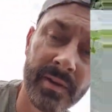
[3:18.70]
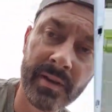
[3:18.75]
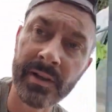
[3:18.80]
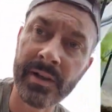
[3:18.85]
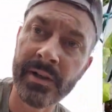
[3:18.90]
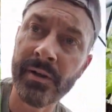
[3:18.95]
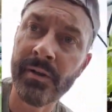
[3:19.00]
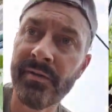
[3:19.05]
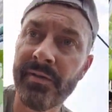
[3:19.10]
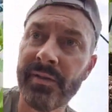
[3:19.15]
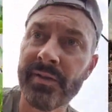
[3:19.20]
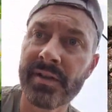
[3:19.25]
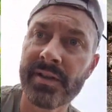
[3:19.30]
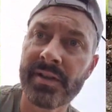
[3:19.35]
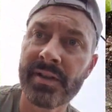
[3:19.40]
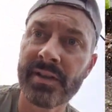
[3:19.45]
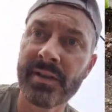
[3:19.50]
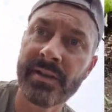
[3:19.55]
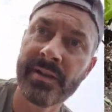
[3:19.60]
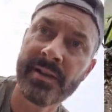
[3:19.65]
the
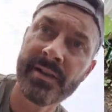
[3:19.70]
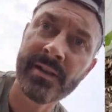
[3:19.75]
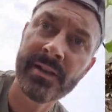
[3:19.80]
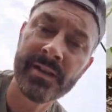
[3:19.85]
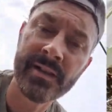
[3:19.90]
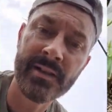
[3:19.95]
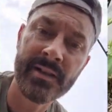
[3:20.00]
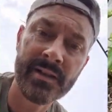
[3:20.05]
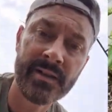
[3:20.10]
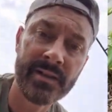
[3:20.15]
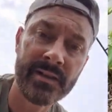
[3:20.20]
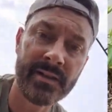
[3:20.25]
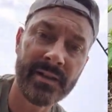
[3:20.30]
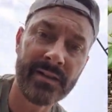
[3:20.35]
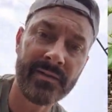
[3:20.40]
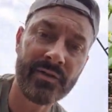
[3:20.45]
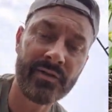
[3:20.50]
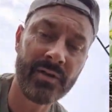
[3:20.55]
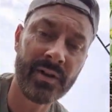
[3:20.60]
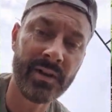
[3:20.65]
loofahs that
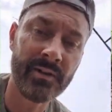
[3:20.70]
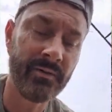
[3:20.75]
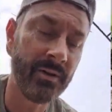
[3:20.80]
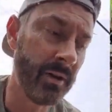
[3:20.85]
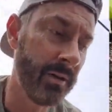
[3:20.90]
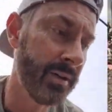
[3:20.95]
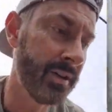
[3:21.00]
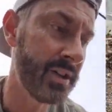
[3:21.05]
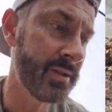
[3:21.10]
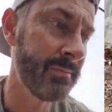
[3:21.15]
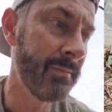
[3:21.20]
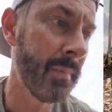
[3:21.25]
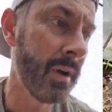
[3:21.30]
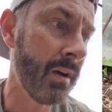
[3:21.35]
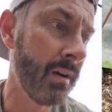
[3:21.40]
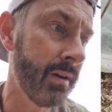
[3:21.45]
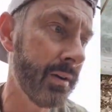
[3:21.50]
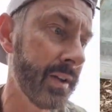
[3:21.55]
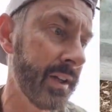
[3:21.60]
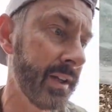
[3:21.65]
I've tried growing is
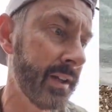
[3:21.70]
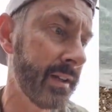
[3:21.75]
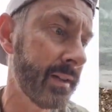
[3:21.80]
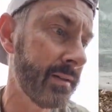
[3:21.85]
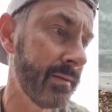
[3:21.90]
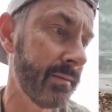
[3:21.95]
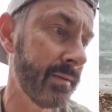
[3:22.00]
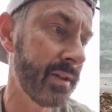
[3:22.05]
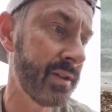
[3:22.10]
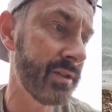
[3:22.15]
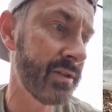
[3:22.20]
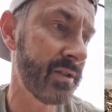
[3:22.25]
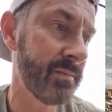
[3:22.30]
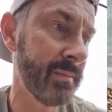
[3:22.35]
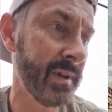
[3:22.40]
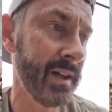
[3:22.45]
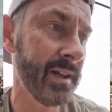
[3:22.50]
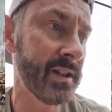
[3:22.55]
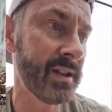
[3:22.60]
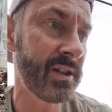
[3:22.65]
mardy, which just
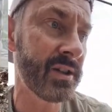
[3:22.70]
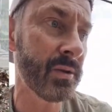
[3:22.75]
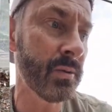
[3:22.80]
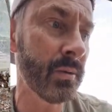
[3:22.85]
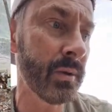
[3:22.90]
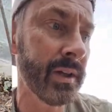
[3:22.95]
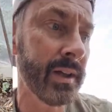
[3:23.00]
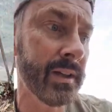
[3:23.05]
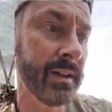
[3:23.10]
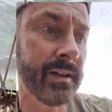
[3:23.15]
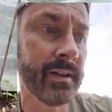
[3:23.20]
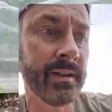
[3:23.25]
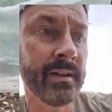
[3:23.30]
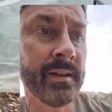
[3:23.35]
means sulking.